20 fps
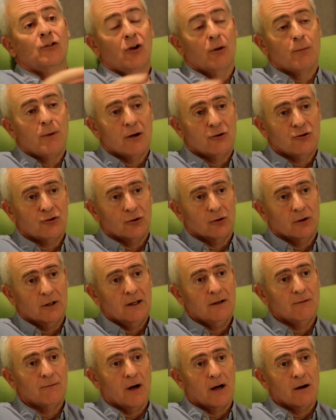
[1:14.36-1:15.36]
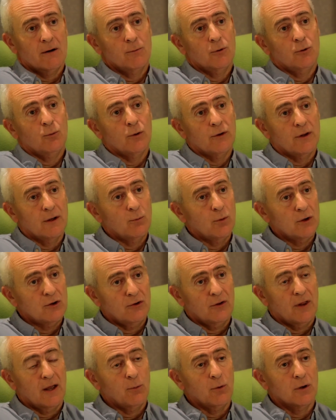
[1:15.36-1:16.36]
commercial environment within
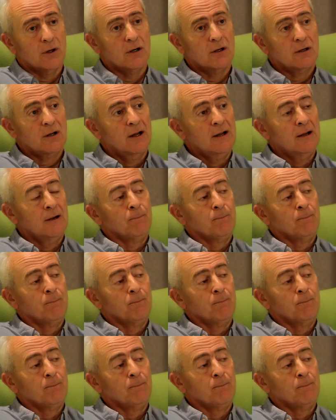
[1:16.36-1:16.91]
which they work.